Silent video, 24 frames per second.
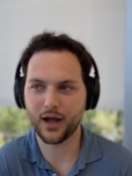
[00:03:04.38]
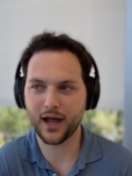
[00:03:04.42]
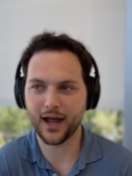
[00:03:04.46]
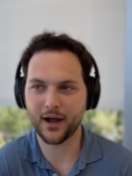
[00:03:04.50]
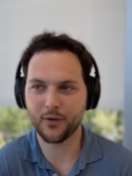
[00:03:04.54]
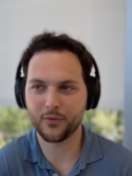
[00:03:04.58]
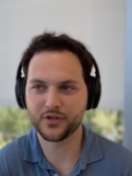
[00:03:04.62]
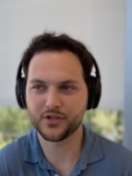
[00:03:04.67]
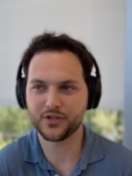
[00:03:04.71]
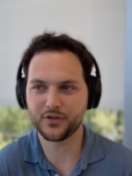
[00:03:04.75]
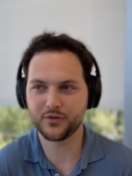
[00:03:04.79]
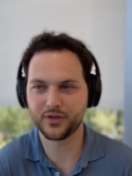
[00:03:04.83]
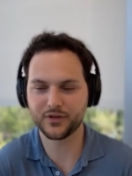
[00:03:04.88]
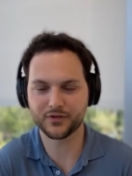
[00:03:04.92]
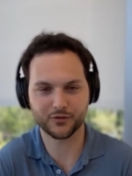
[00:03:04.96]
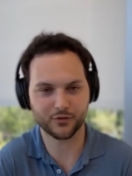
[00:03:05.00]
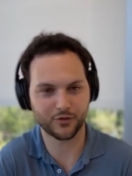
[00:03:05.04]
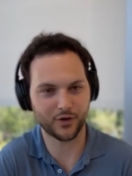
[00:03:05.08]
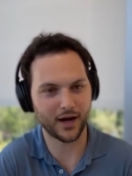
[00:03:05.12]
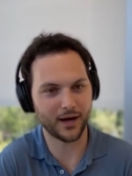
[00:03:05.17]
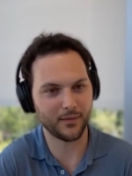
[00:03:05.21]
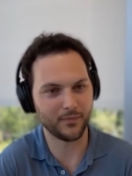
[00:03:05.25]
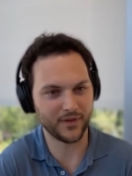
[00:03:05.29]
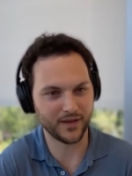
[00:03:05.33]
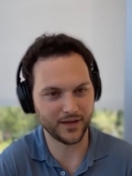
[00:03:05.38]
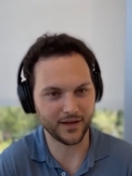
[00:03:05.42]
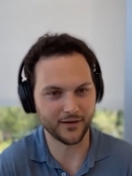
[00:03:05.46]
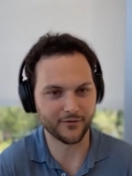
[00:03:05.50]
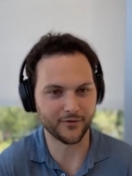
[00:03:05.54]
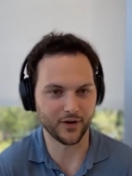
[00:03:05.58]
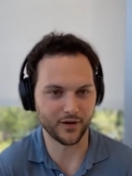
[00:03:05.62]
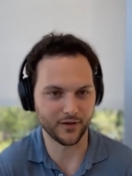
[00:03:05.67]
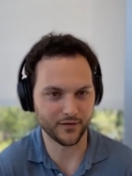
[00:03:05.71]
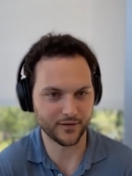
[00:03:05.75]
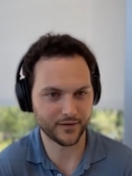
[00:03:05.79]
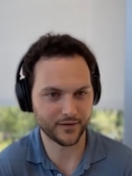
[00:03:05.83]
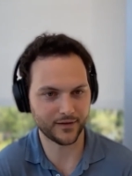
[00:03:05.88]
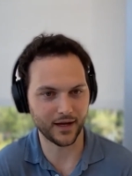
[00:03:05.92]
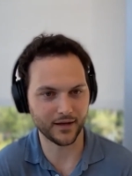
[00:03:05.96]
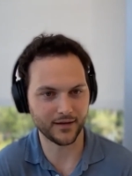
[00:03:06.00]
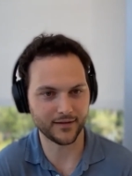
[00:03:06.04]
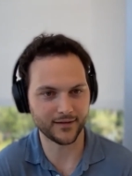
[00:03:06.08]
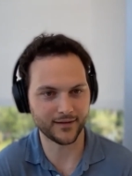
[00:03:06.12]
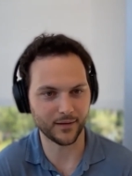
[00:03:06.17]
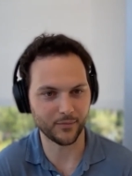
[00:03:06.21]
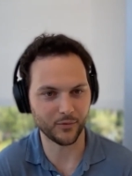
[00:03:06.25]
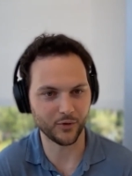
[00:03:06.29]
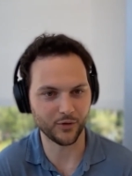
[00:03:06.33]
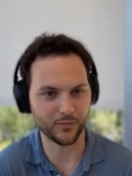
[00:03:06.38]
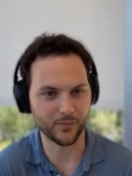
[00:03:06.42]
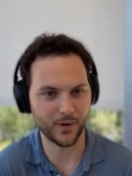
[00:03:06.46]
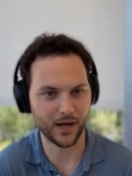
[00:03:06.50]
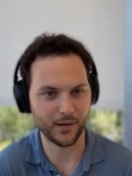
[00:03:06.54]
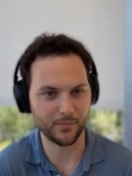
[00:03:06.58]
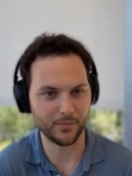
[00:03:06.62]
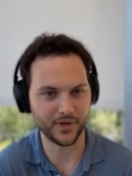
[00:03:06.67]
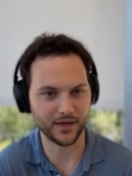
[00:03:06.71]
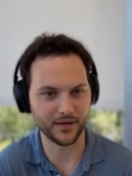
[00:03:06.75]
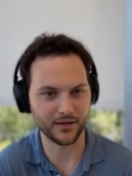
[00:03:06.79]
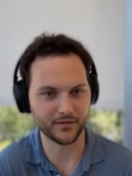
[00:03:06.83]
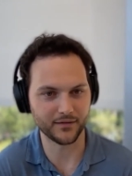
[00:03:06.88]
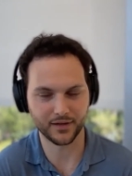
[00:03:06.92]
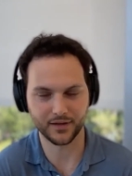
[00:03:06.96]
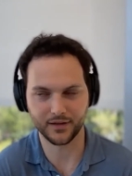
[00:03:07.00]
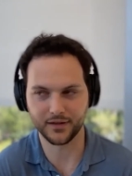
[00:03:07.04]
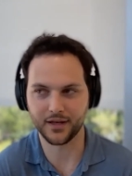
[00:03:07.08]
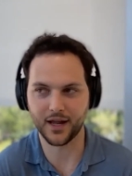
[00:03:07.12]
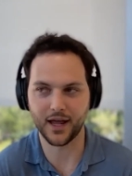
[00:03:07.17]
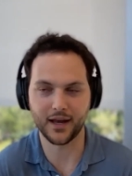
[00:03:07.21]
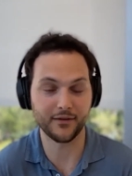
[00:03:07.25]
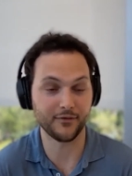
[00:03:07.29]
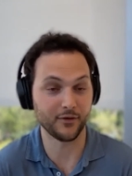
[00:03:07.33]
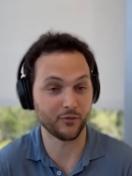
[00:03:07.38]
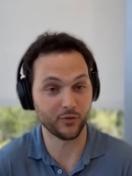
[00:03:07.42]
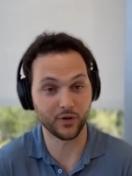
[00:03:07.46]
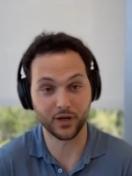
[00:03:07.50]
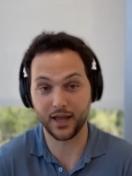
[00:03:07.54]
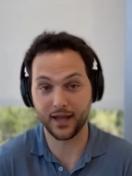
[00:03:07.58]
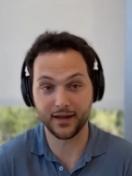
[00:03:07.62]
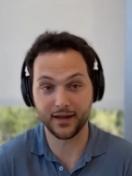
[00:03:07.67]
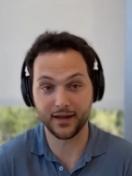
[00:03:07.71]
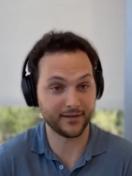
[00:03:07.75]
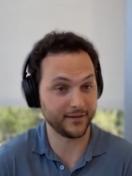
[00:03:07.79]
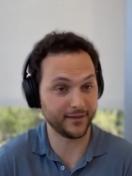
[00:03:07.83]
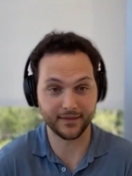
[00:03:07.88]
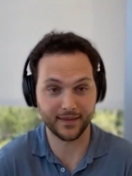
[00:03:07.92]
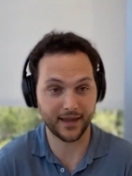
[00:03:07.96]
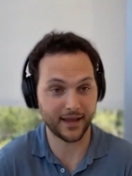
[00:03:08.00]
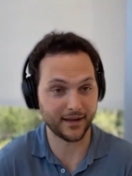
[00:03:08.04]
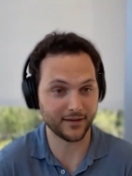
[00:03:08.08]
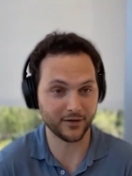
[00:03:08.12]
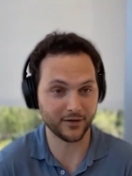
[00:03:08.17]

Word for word: how would you describe the difference to someone yeah. who might be not even realizing that